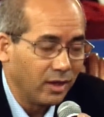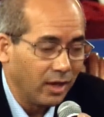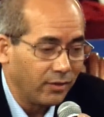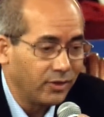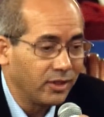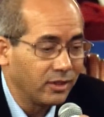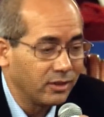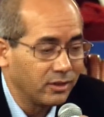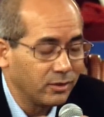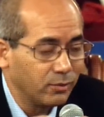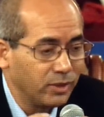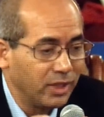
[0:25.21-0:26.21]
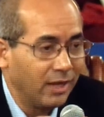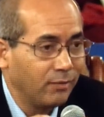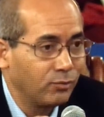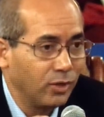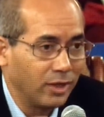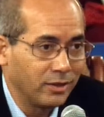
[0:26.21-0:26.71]
I think we
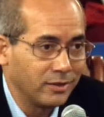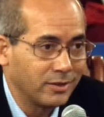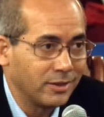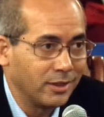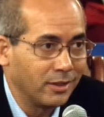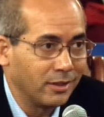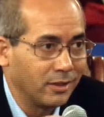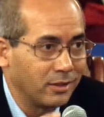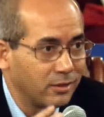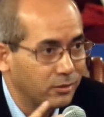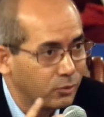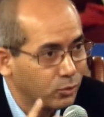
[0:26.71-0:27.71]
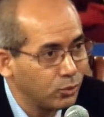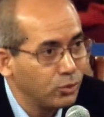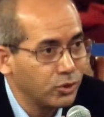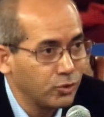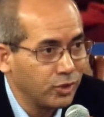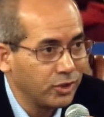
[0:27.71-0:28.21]
have to understand that two
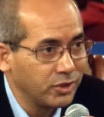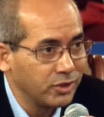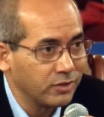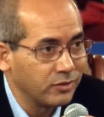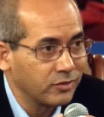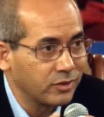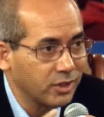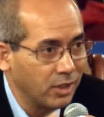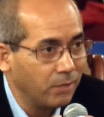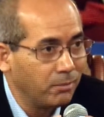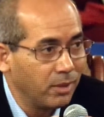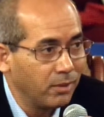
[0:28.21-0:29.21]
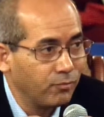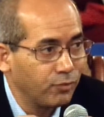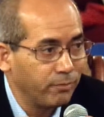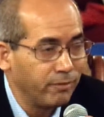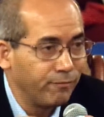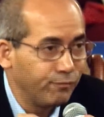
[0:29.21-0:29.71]
traditions come
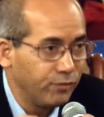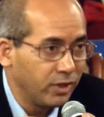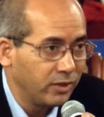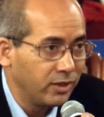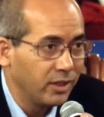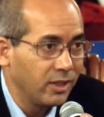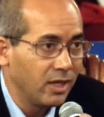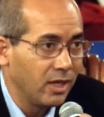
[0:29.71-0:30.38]
from a very